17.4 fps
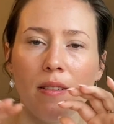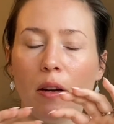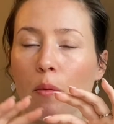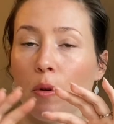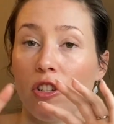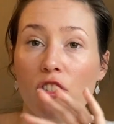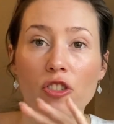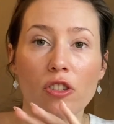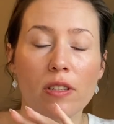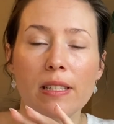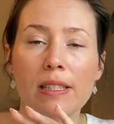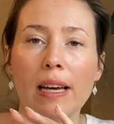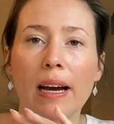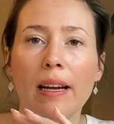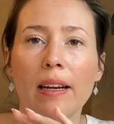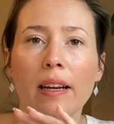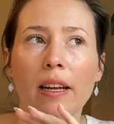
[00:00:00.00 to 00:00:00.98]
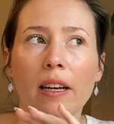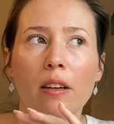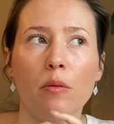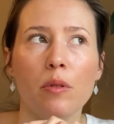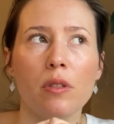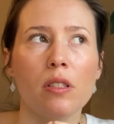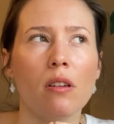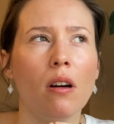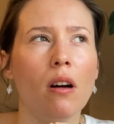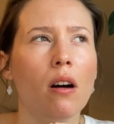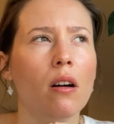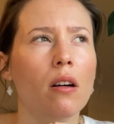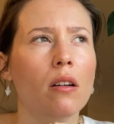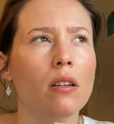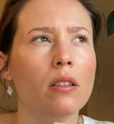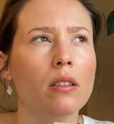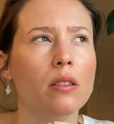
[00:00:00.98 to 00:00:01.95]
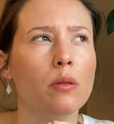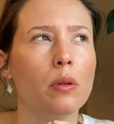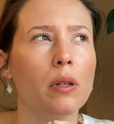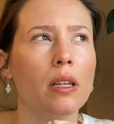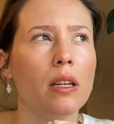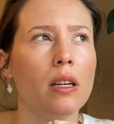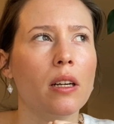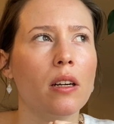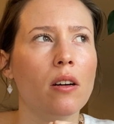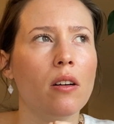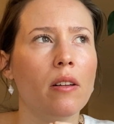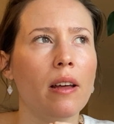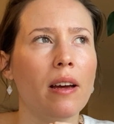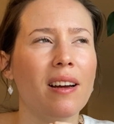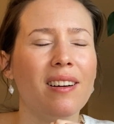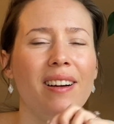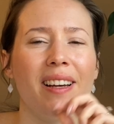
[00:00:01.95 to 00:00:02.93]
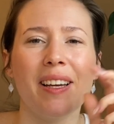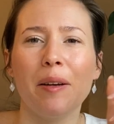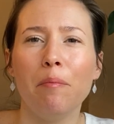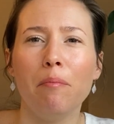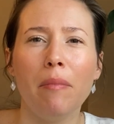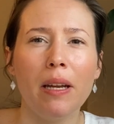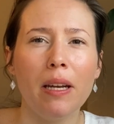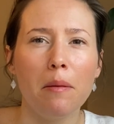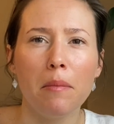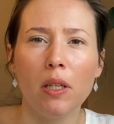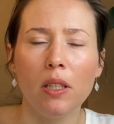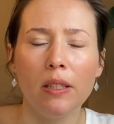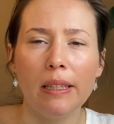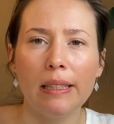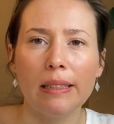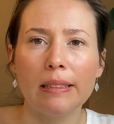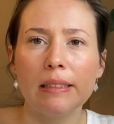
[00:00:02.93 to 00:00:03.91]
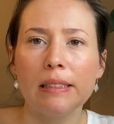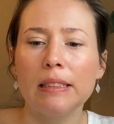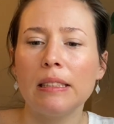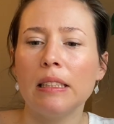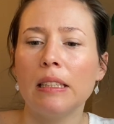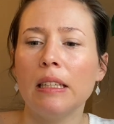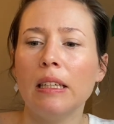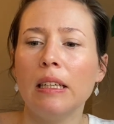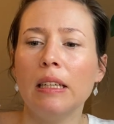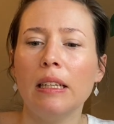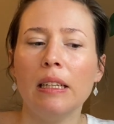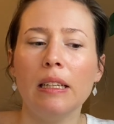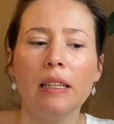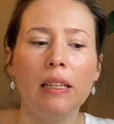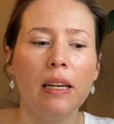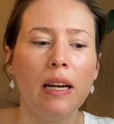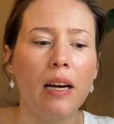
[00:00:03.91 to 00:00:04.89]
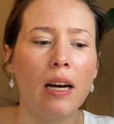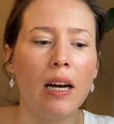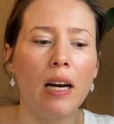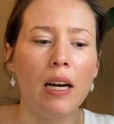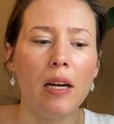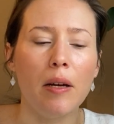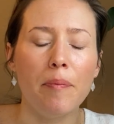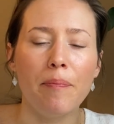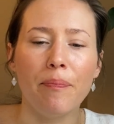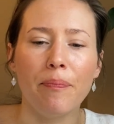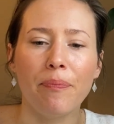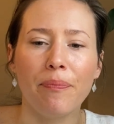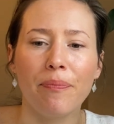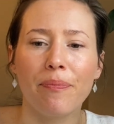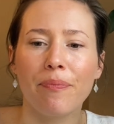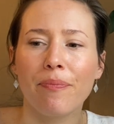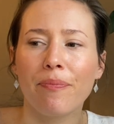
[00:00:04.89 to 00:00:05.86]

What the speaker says: was just that, and it was called, what did I call that? Like minimalist, oh my